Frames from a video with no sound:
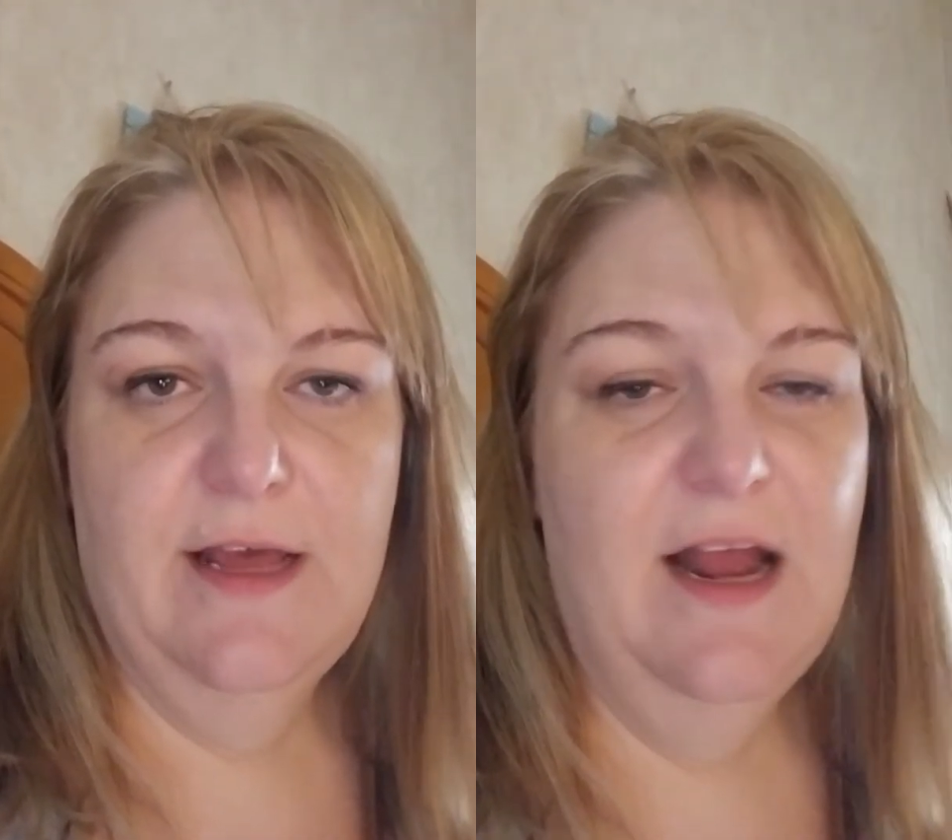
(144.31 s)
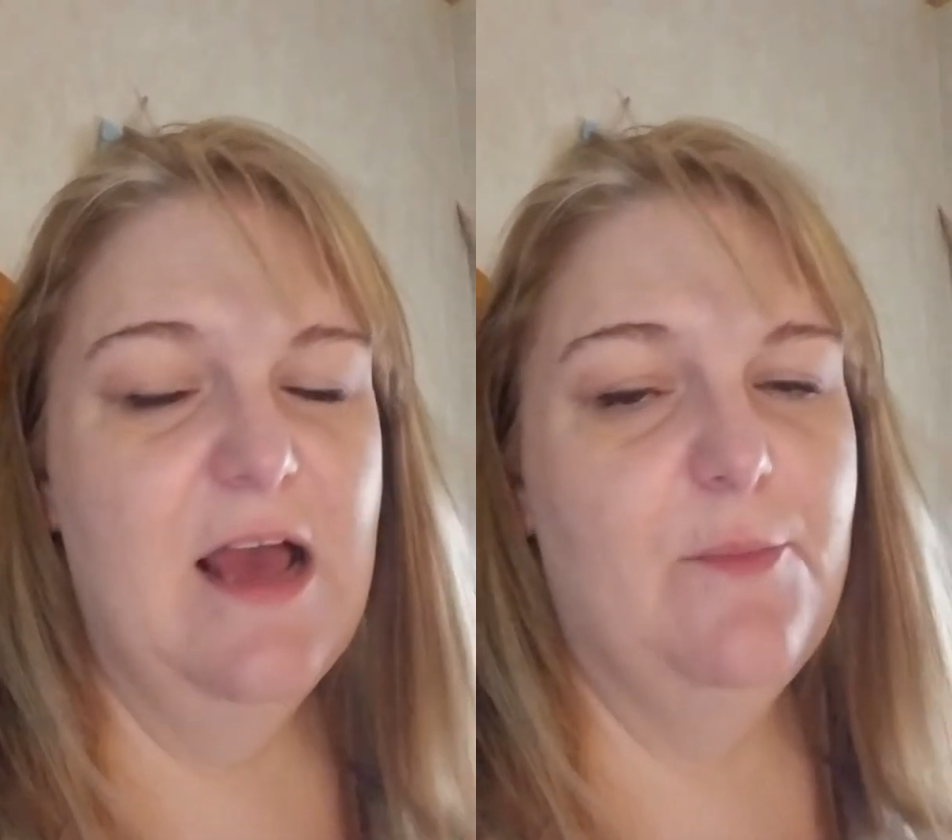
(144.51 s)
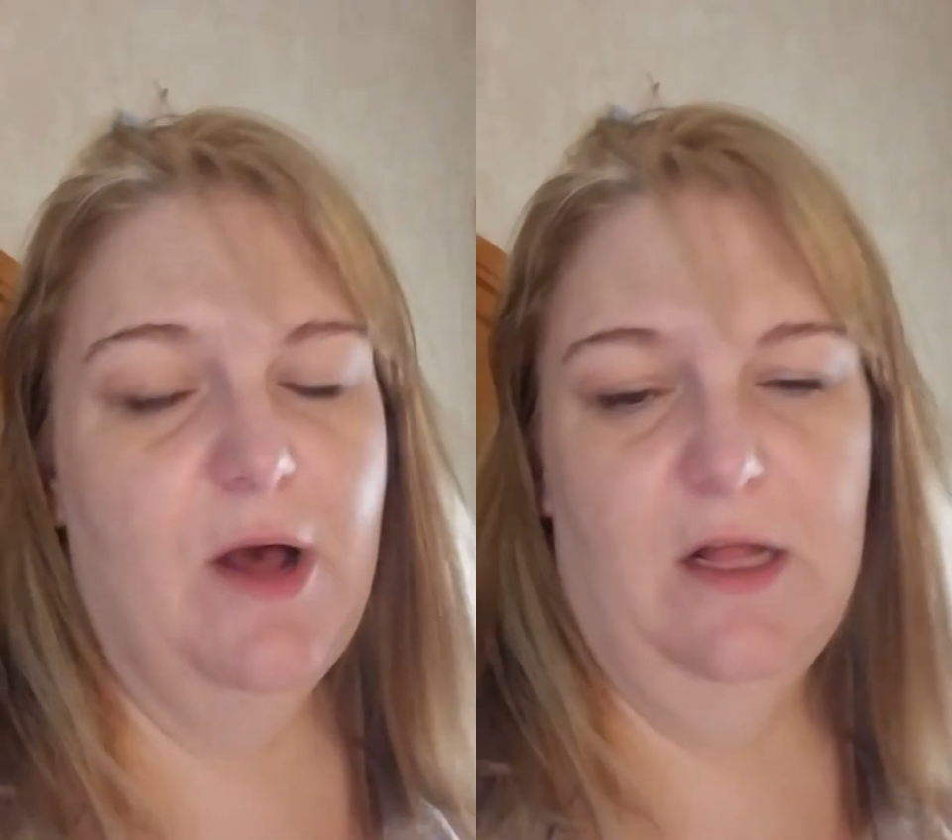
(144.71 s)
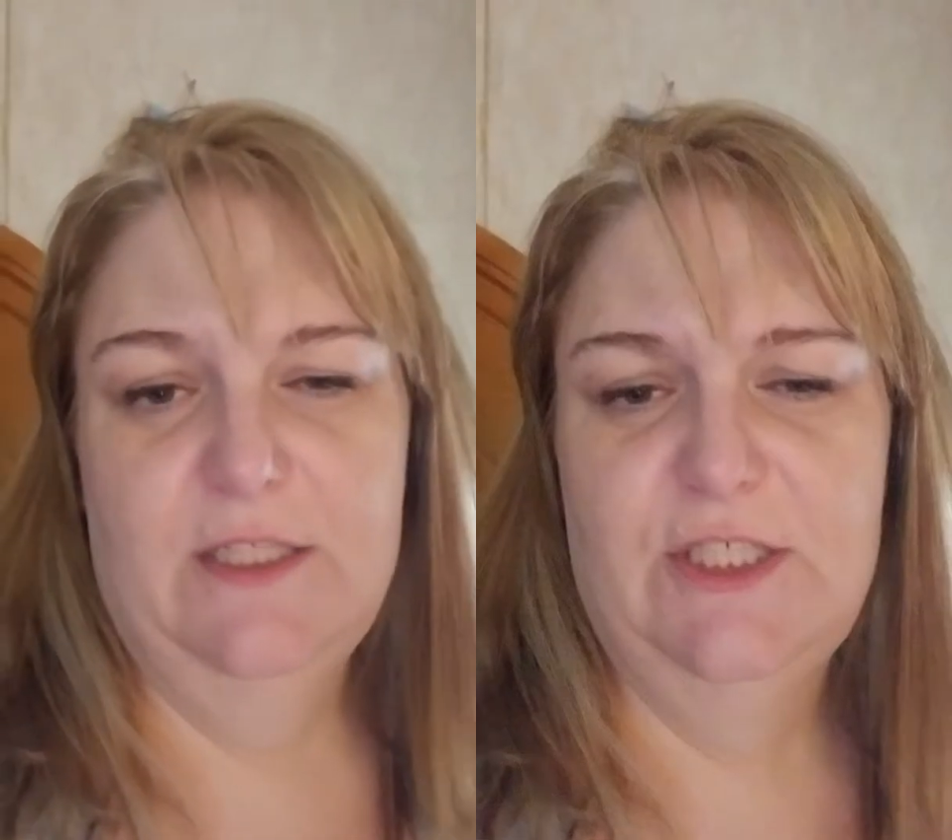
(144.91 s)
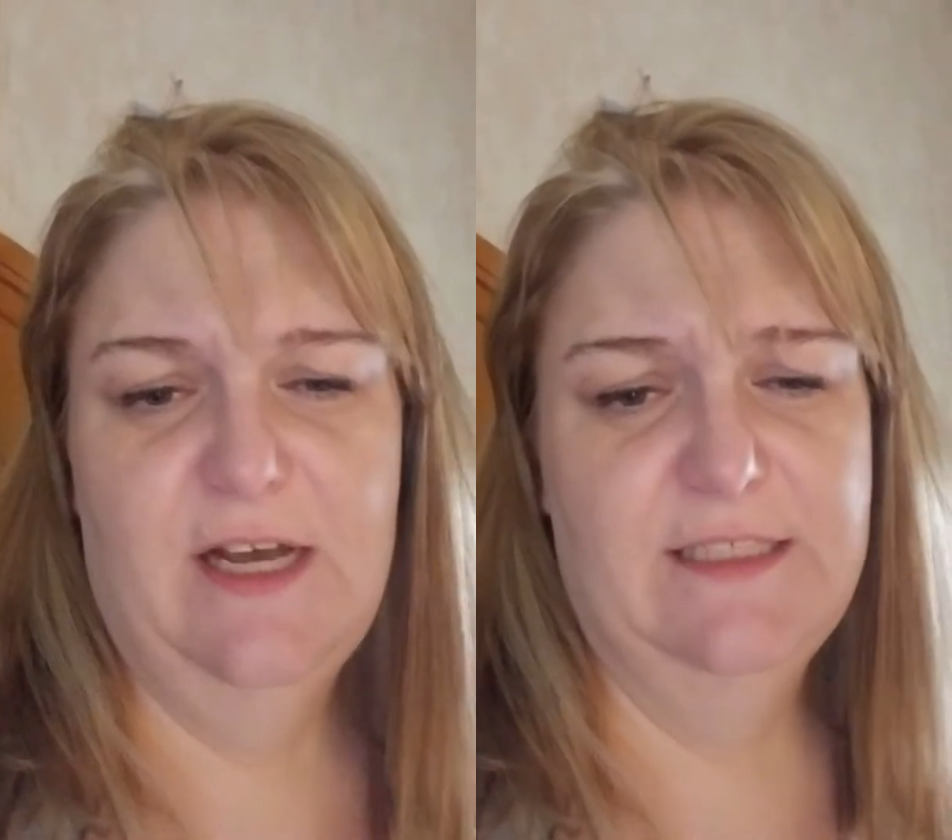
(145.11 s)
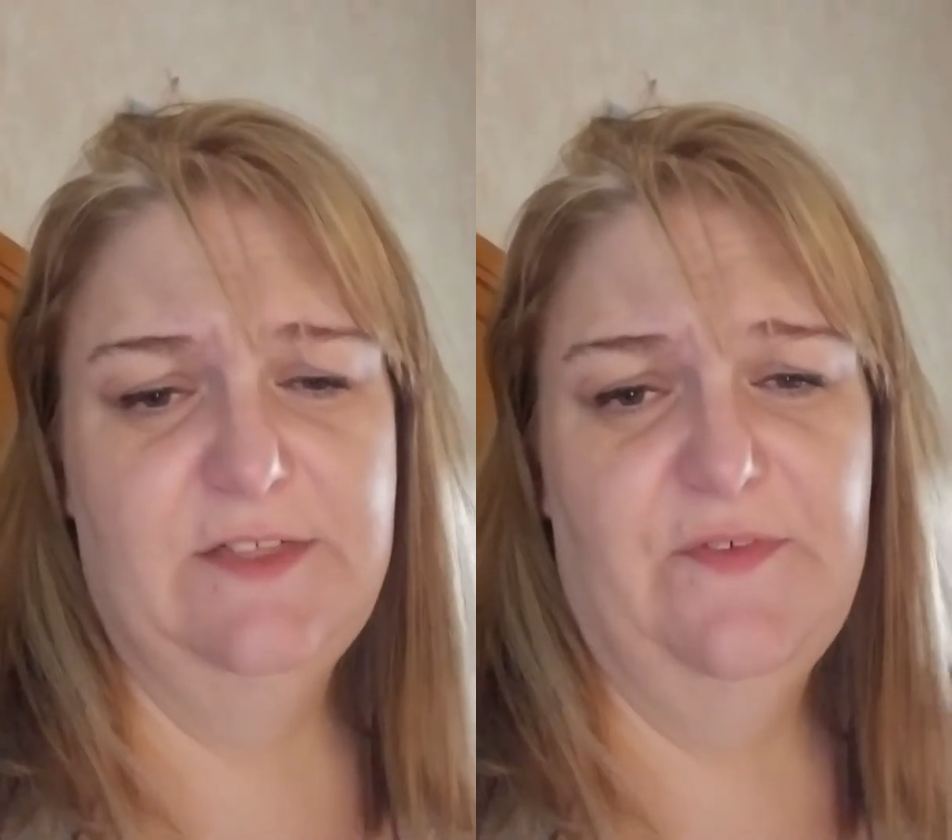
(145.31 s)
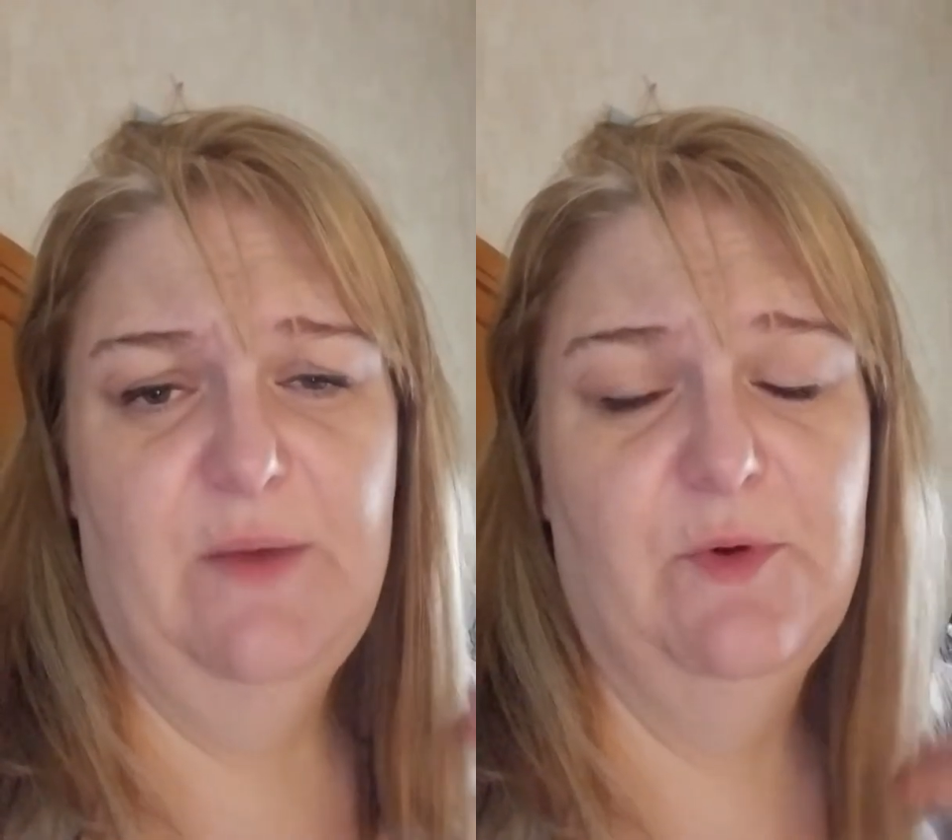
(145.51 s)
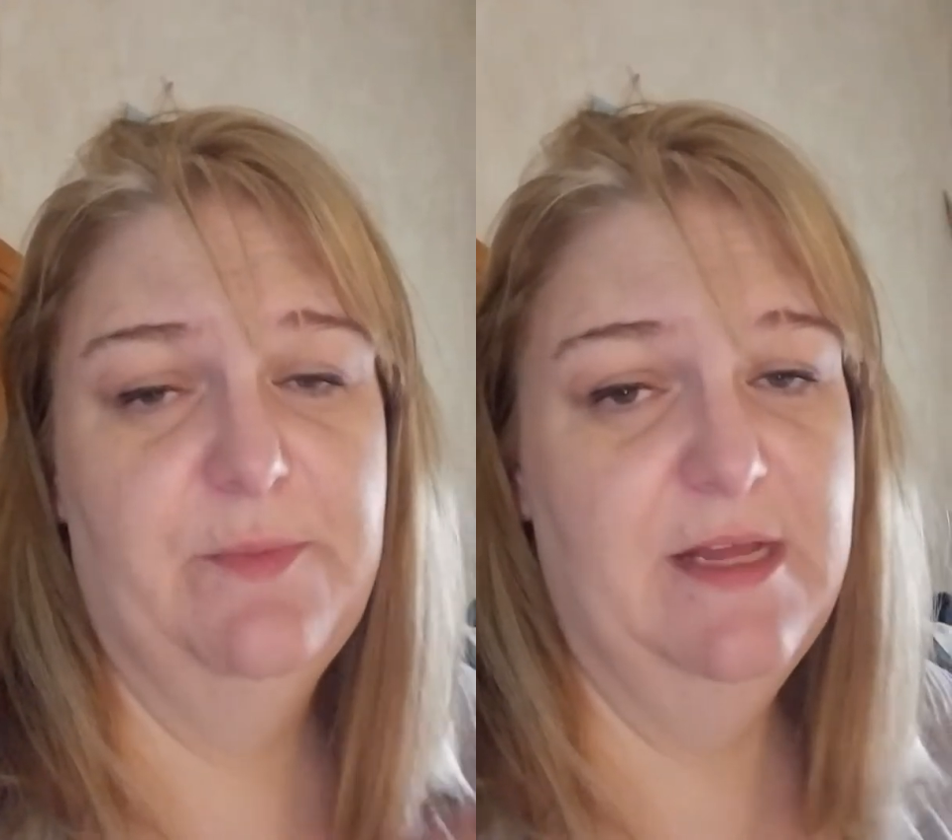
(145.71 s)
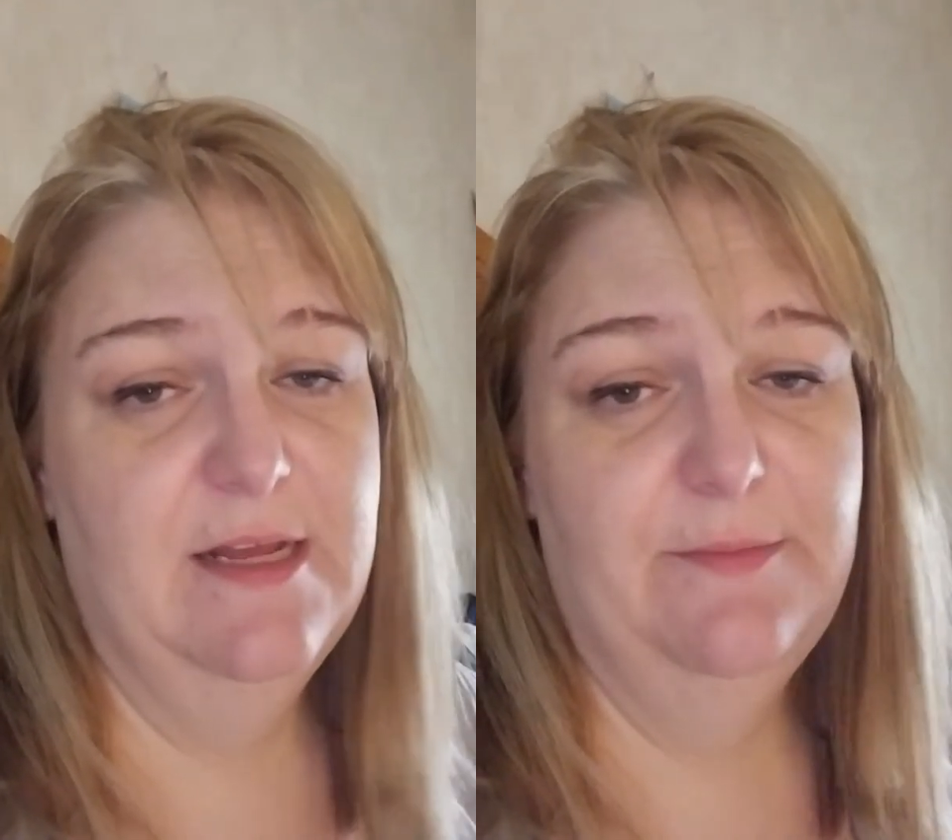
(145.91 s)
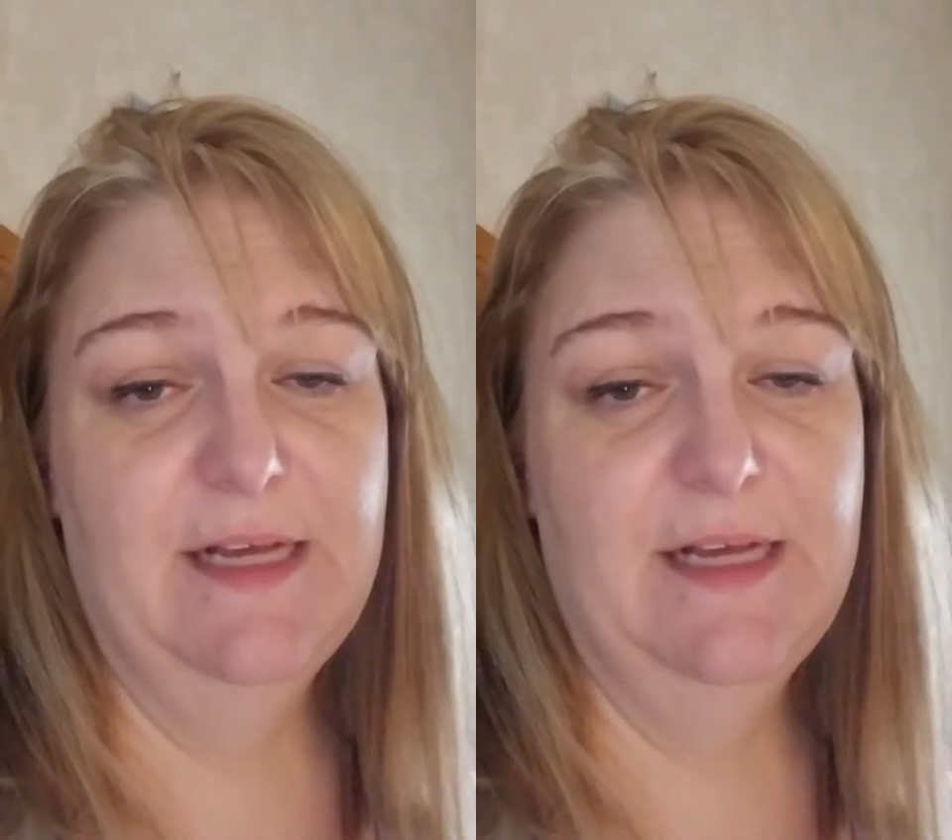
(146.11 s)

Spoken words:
And I apologize if I'm repeating